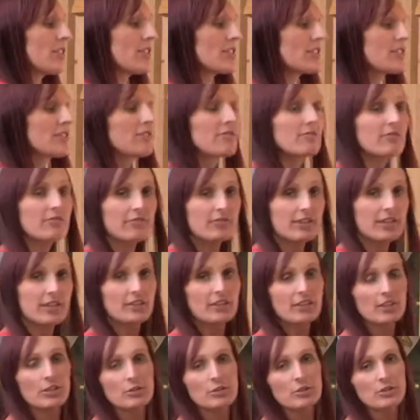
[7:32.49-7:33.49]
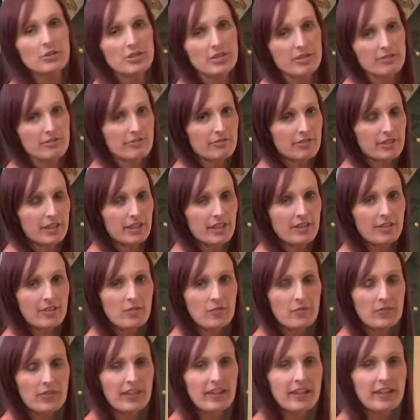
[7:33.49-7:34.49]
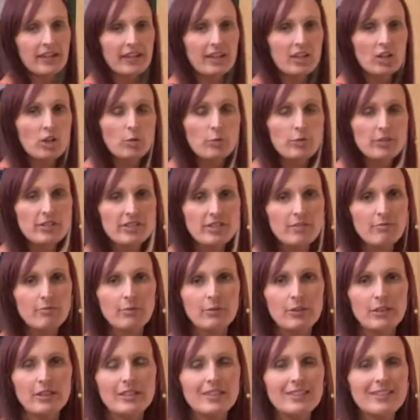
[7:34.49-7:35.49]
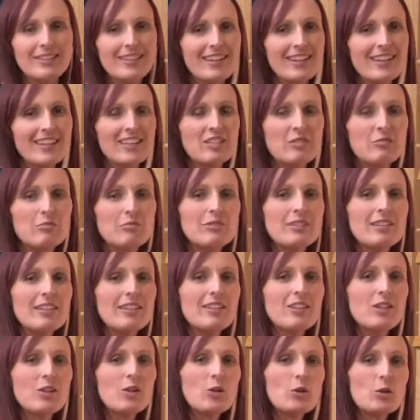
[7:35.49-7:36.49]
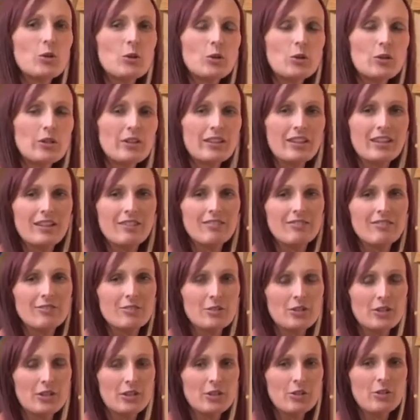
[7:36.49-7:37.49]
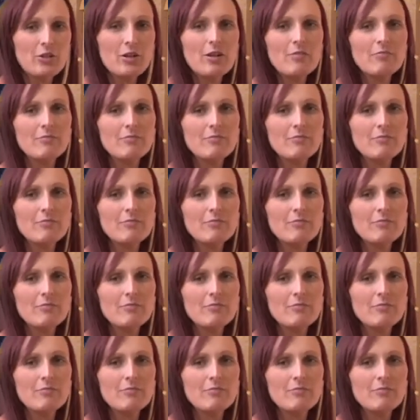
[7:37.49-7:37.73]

is a very cool symphony, and I hope at some point I can play the whole thing for you.